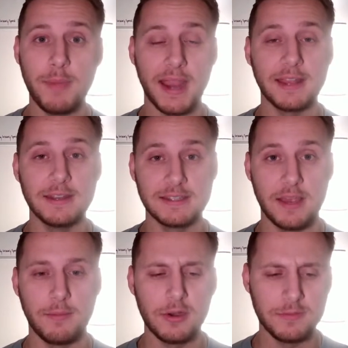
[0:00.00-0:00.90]
back in
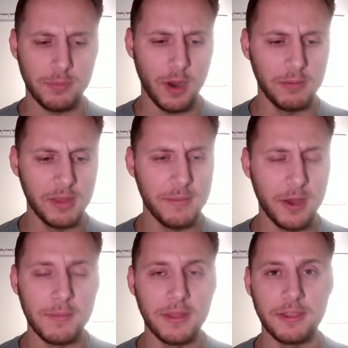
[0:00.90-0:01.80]
December, probably about
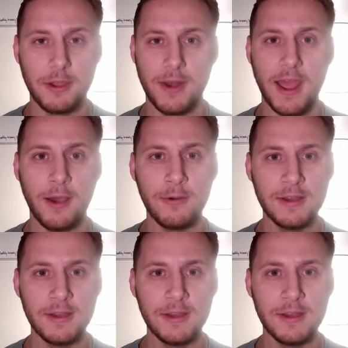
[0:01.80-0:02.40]
a month ago now.